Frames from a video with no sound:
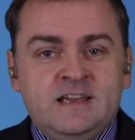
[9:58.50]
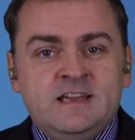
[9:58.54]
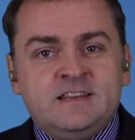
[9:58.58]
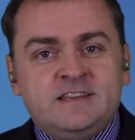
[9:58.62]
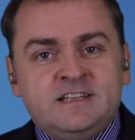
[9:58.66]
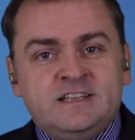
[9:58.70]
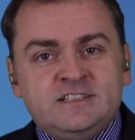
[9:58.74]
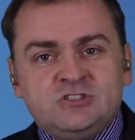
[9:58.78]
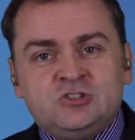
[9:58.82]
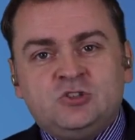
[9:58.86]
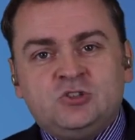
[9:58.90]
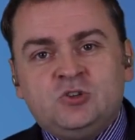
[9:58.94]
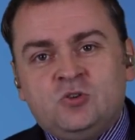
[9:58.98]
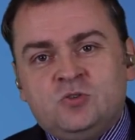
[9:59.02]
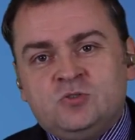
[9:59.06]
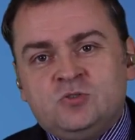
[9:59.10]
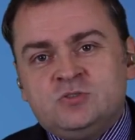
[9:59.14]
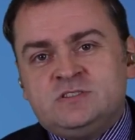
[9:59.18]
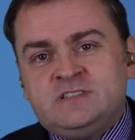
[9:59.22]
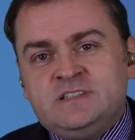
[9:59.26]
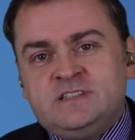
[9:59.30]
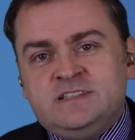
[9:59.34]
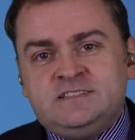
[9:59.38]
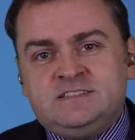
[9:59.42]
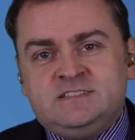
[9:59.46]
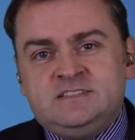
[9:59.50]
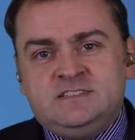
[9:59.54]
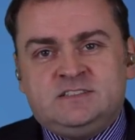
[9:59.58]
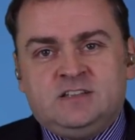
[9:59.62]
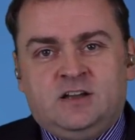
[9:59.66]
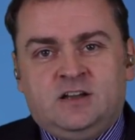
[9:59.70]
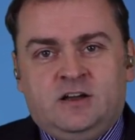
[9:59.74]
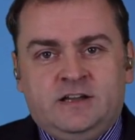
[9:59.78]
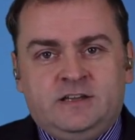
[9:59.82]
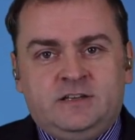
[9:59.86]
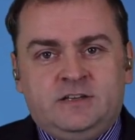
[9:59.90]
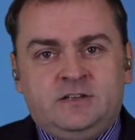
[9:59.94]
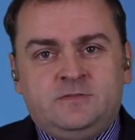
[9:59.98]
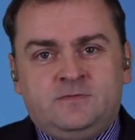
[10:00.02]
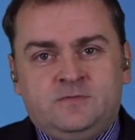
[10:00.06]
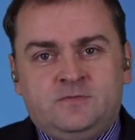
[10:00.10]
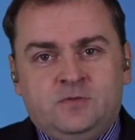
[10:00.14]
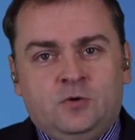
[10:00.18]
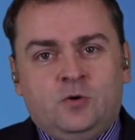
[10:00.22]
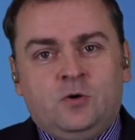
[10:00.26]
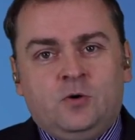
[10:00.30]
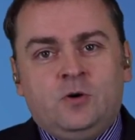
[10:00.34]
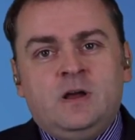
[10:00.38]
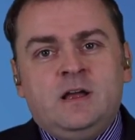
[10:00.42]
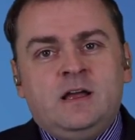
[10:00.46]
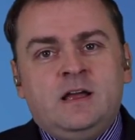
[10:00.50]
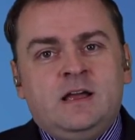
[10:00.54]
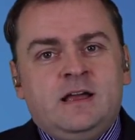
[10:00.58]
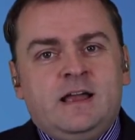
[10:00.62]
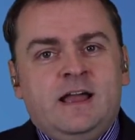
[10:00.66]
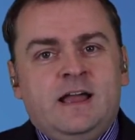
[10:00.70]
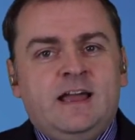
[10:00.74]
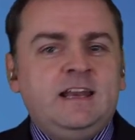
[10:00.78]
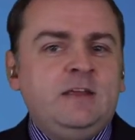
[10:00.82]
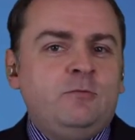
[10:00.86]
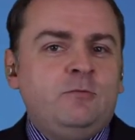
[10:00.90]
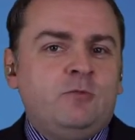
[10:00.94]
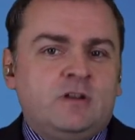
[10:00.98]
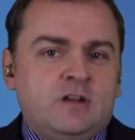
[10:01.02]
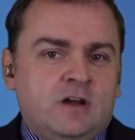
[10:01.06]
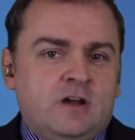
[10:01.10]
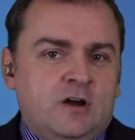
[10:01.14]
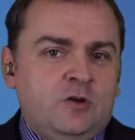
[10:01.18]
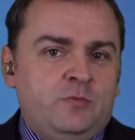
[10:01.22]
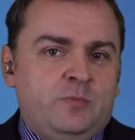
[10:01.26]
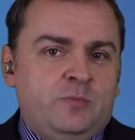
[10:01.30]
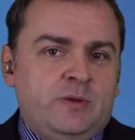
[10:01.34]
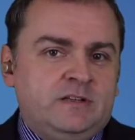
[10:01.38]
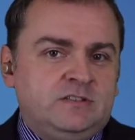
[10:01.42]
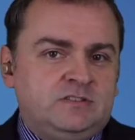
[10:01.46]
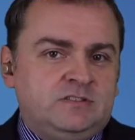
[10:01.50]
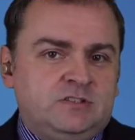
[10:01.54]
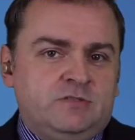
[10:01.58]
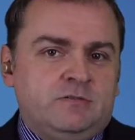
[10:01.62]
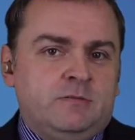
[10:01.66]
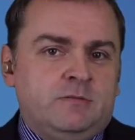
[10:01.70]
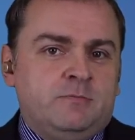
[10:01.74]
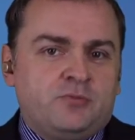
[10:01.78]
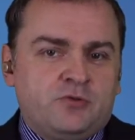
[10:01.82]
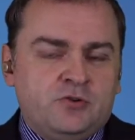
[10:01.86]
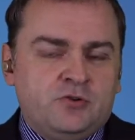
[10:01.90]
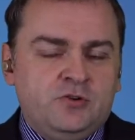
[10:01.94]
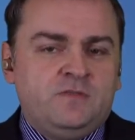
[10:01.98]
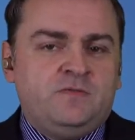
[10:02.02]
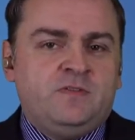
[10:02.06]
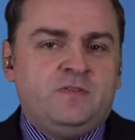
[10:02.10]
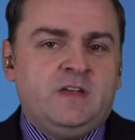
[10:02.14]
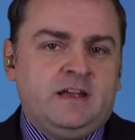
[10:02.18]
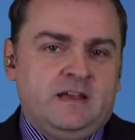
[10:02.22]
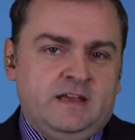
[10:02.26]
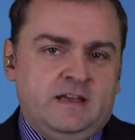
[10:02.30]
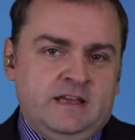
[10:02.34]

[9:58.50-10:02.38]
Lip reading: This course is designed for anyone hoping to improve their